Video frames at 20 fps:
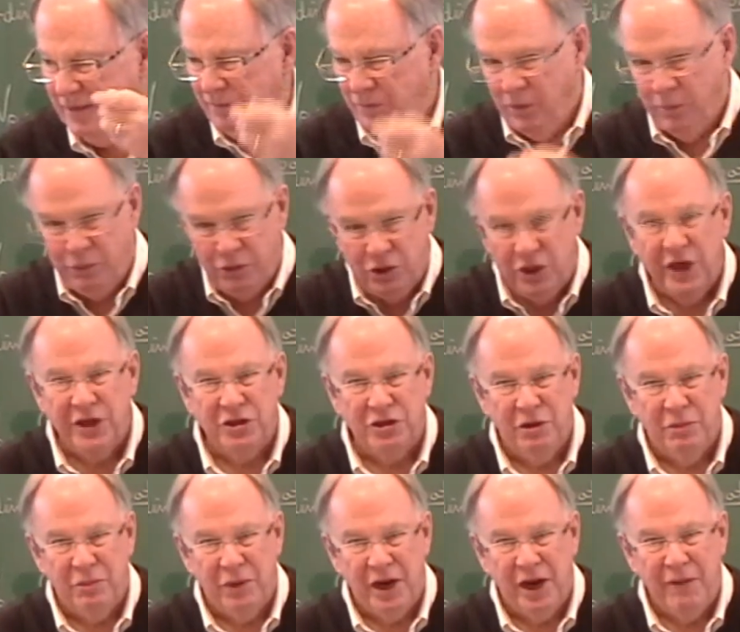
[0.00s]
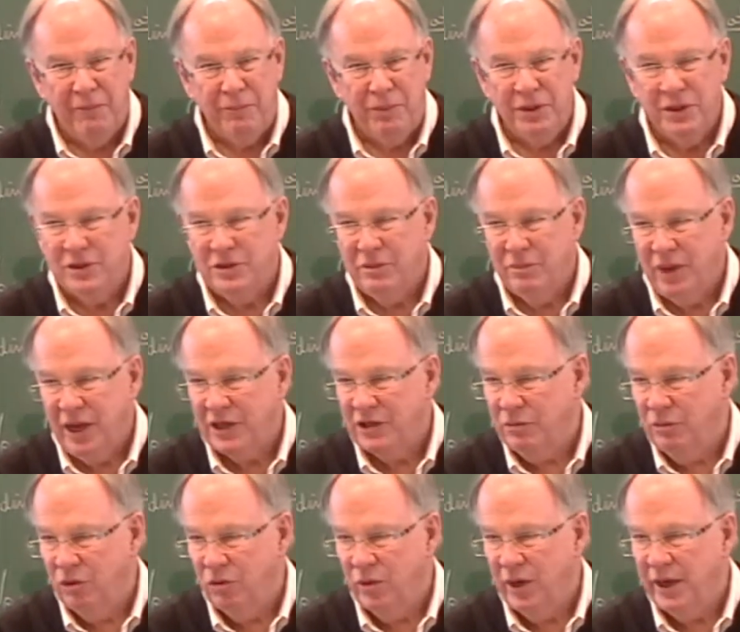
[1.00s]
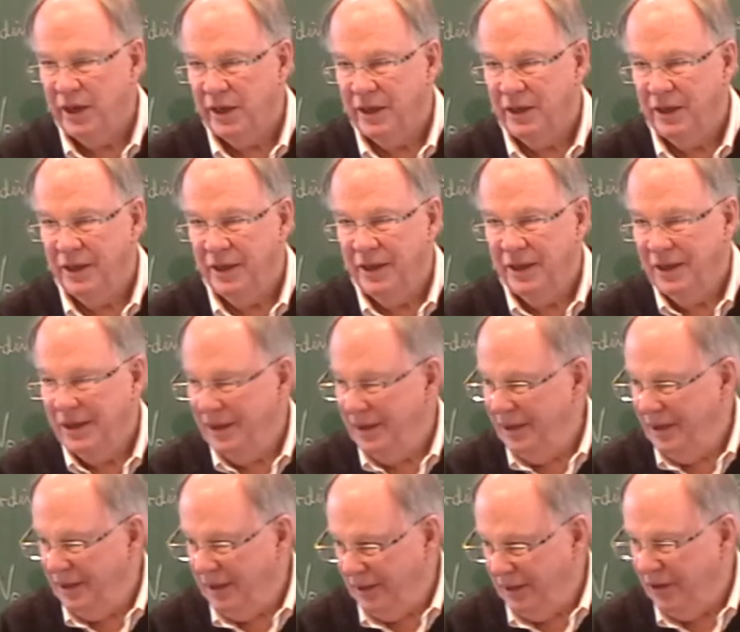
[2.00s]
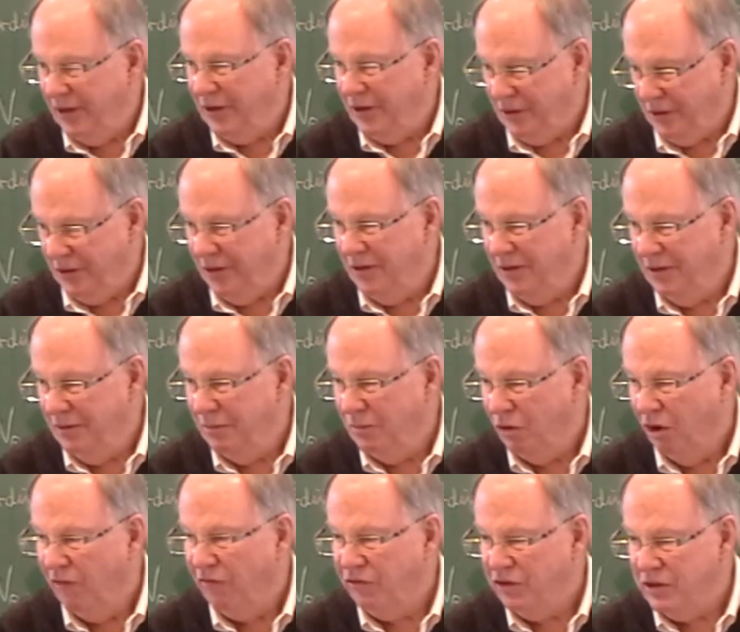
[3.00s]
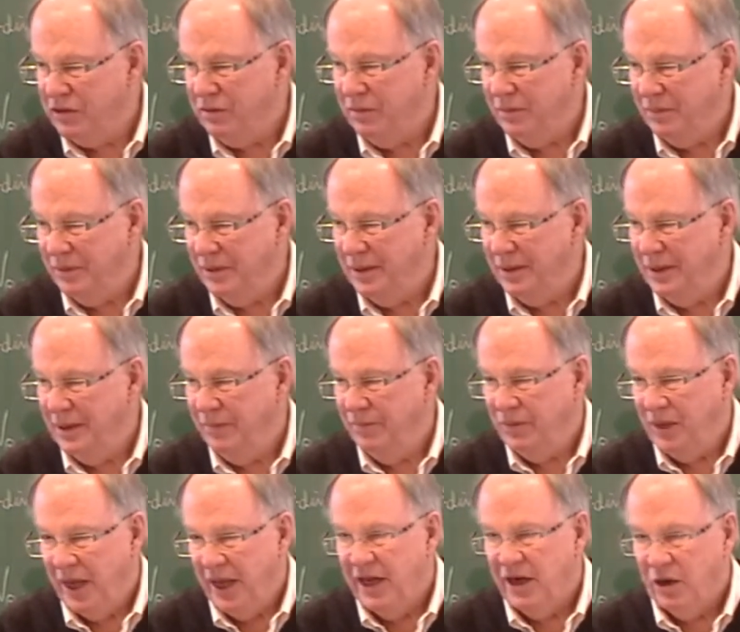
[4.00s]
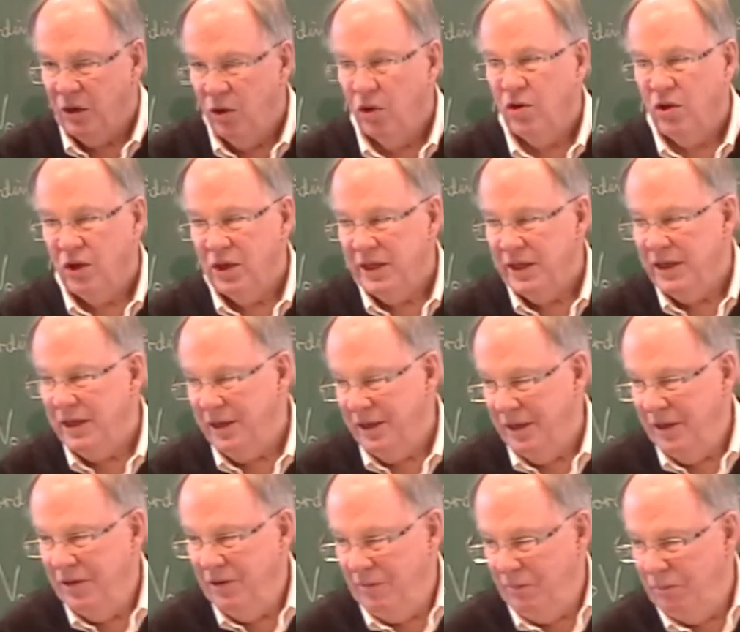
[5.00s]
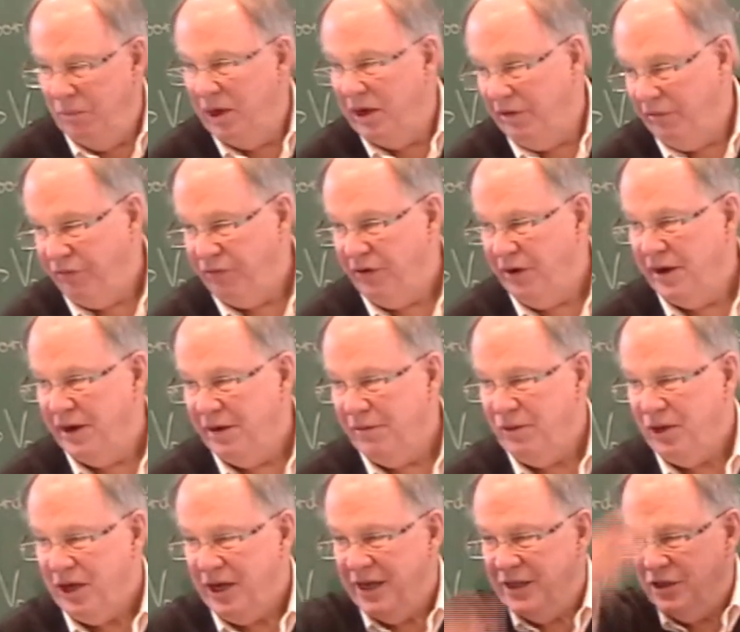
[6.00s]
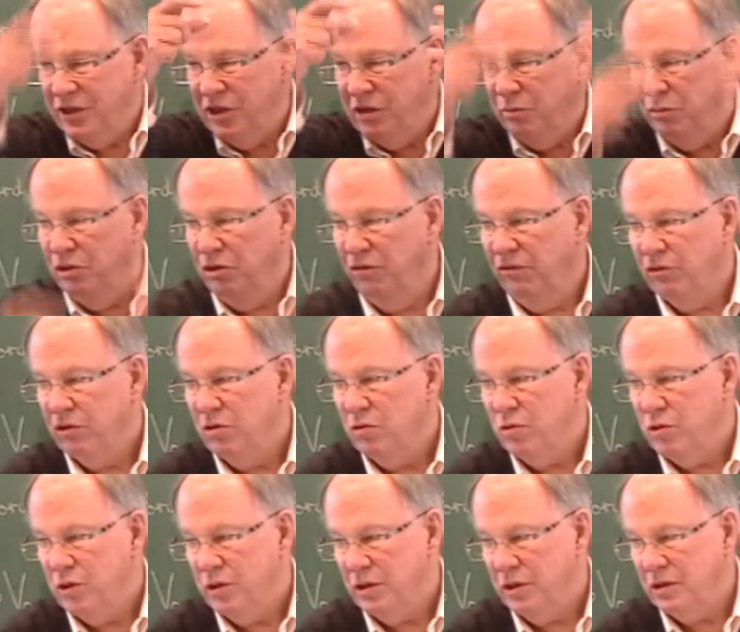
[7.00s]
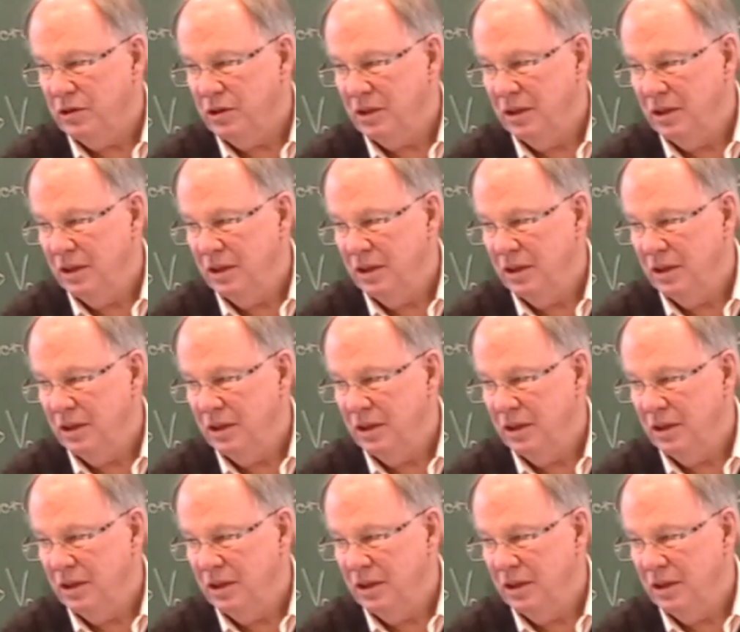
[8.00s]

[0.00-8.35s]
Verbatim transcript: The projection map is a maximal rank uh, morphism, and locally by a frame it has these beautiful coordinates.